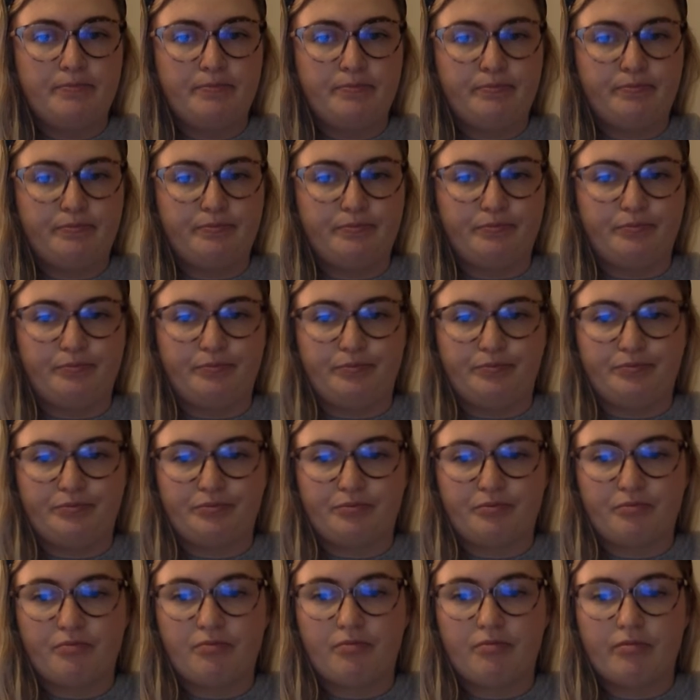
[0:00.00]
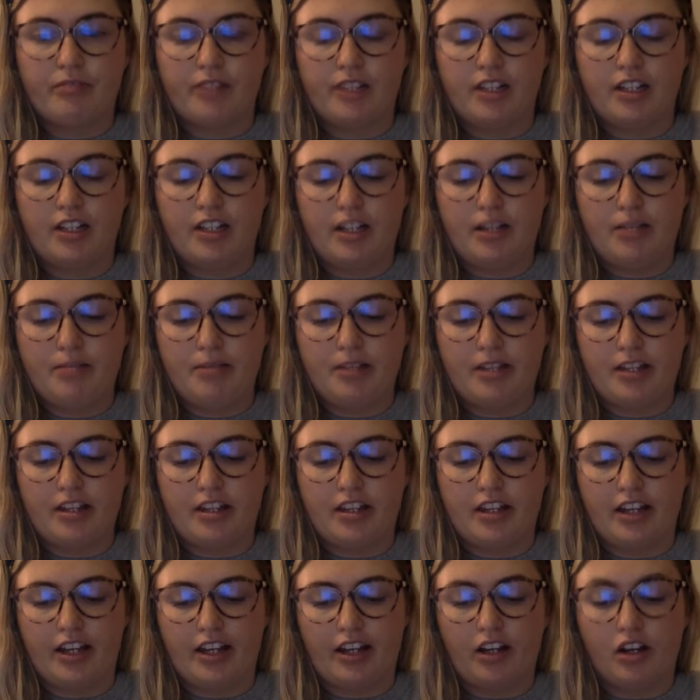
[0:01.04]
Let me
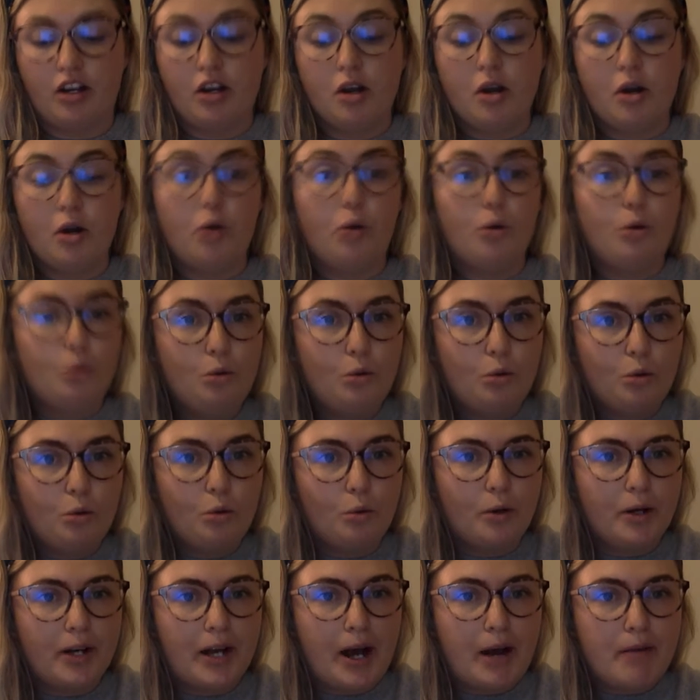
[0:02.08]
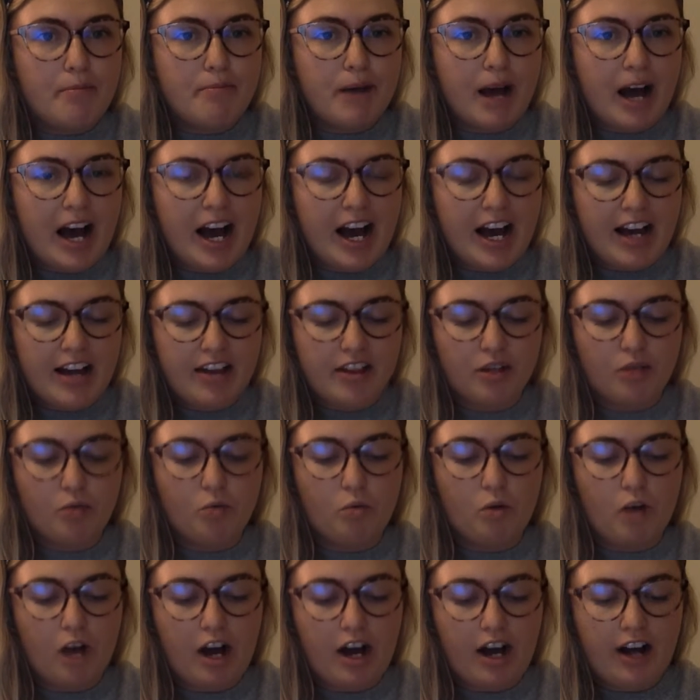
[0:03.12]
think. Ooh, when I'm by the
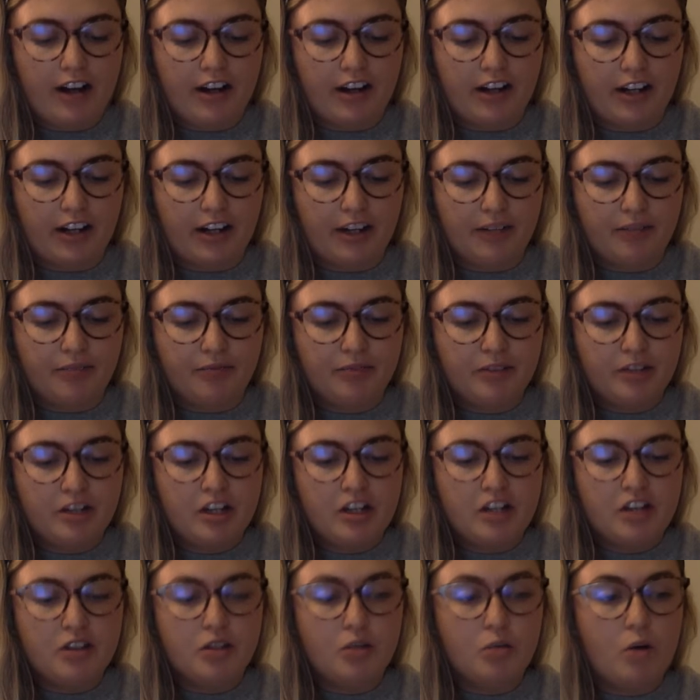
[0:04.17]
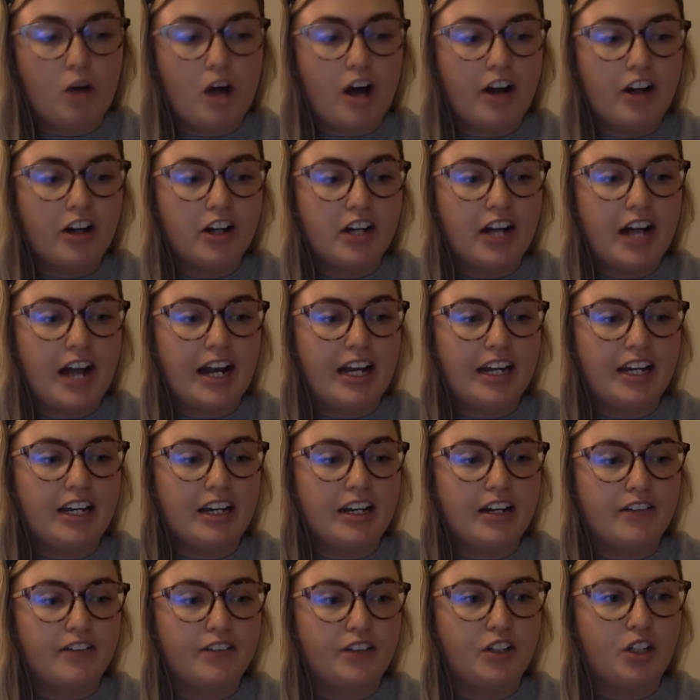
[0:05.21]
water kind
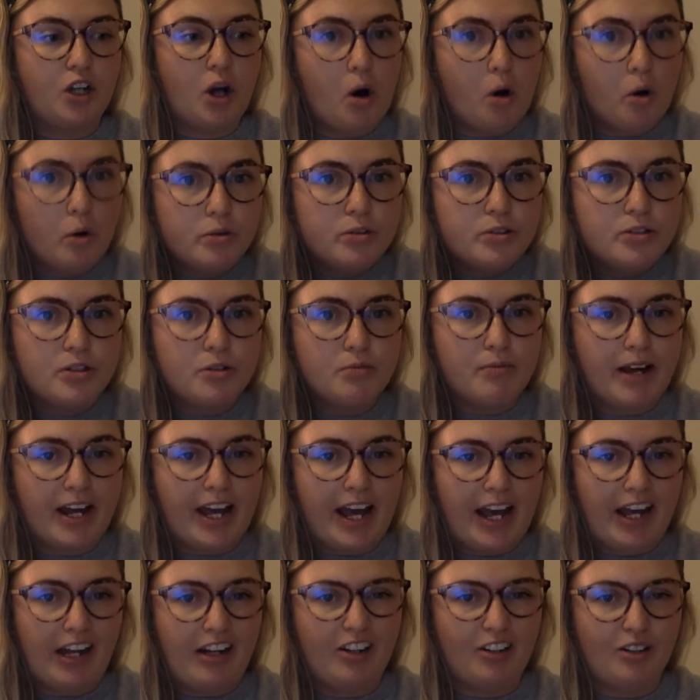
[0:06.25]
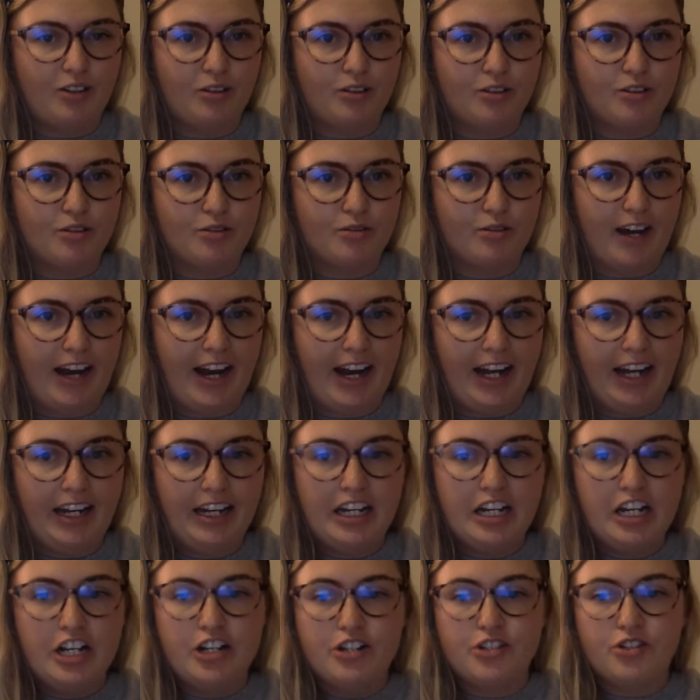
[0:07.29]
of goes to my ankles, right?
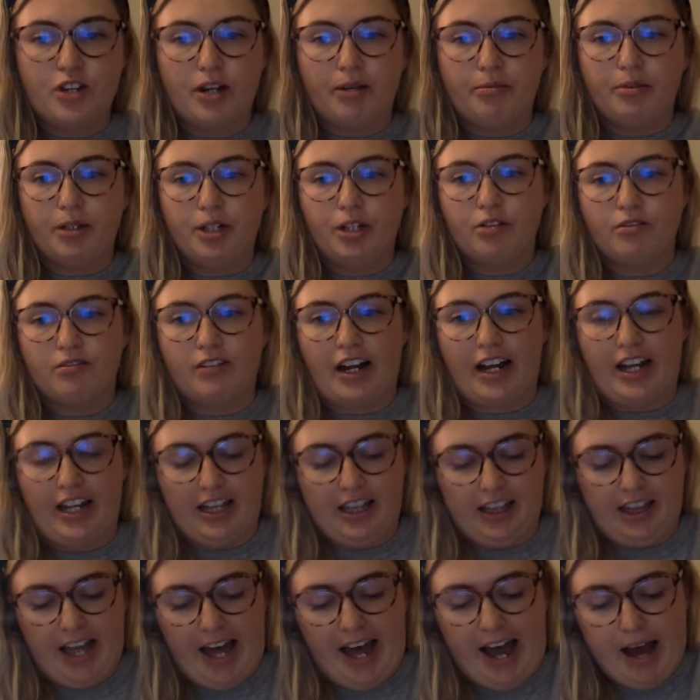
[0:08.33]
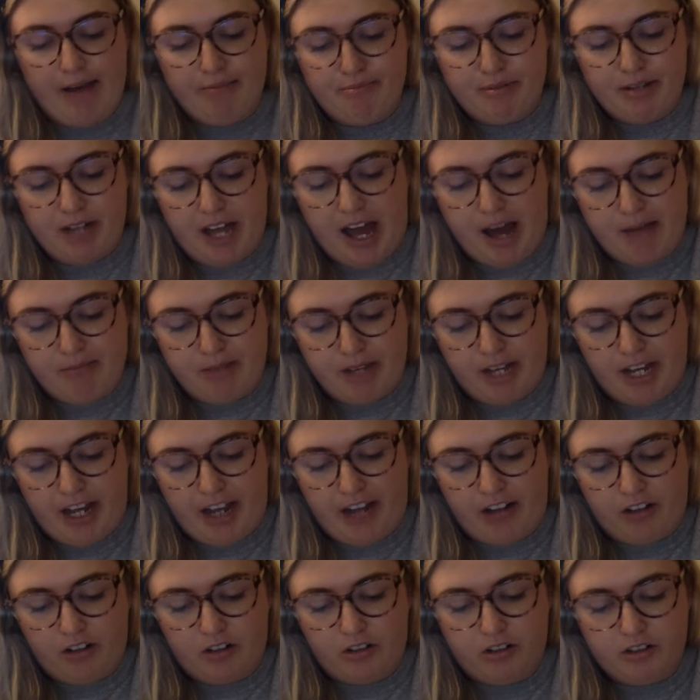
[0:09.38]
So I'm going to write lap at my
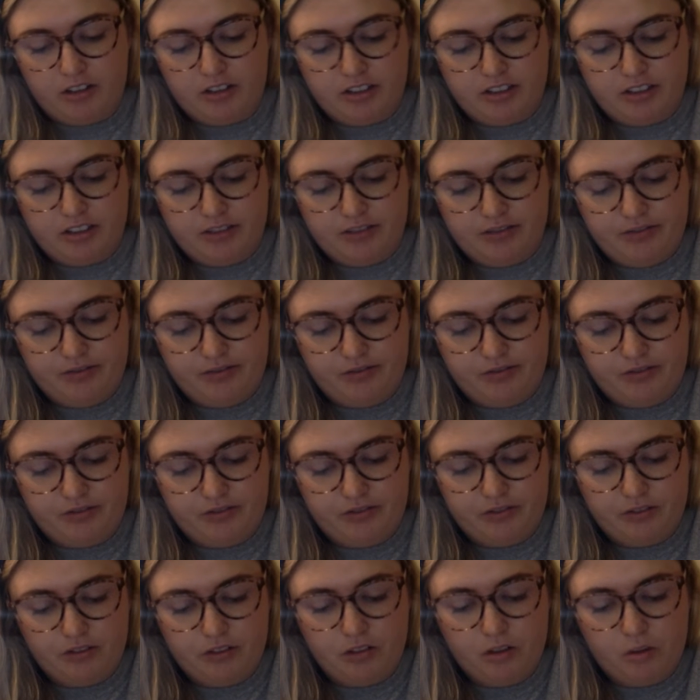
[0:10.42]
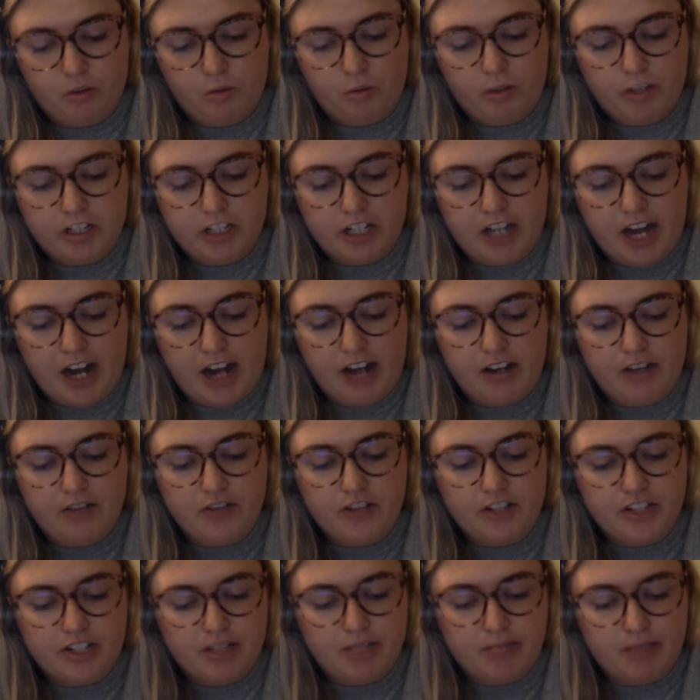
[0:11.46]
ankles, which kind of
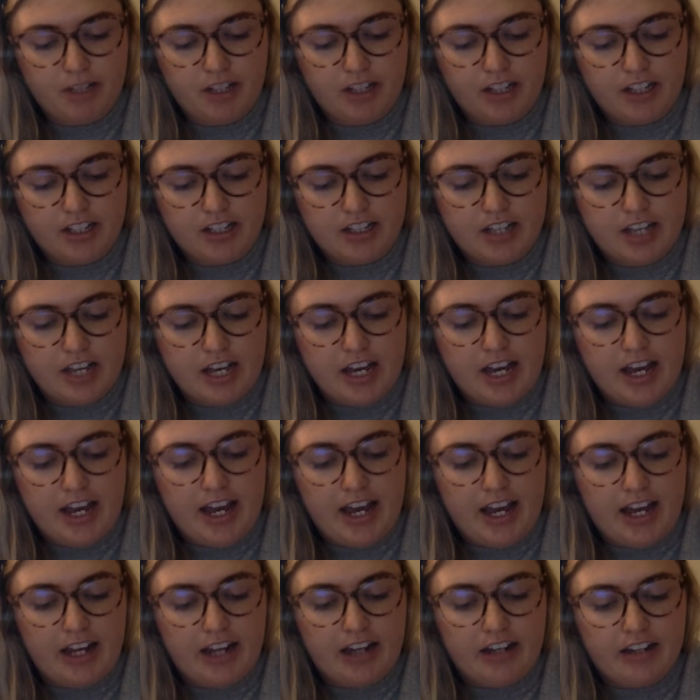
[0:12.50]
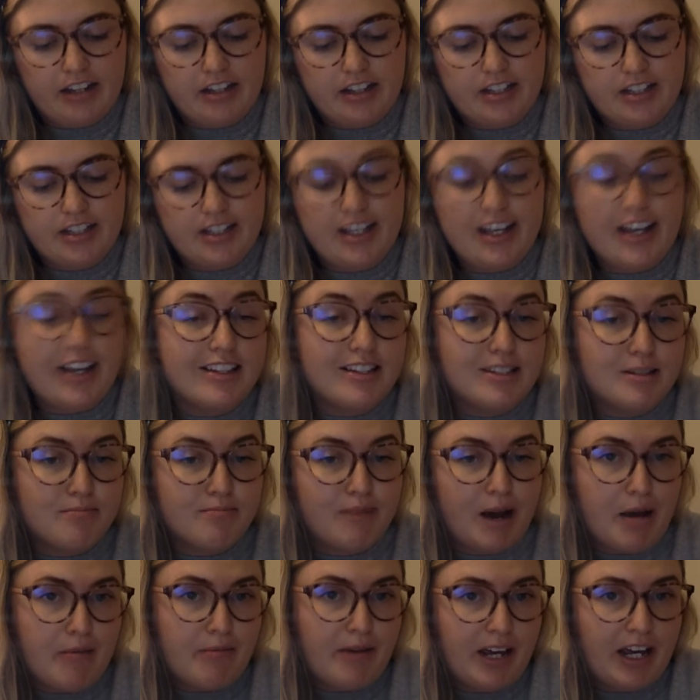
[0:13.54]
just means it sits
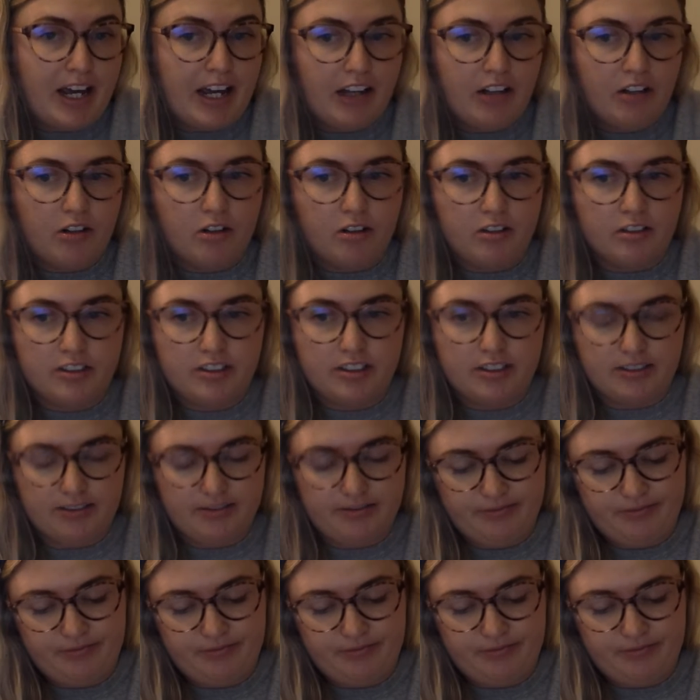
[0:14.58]
by my ankles.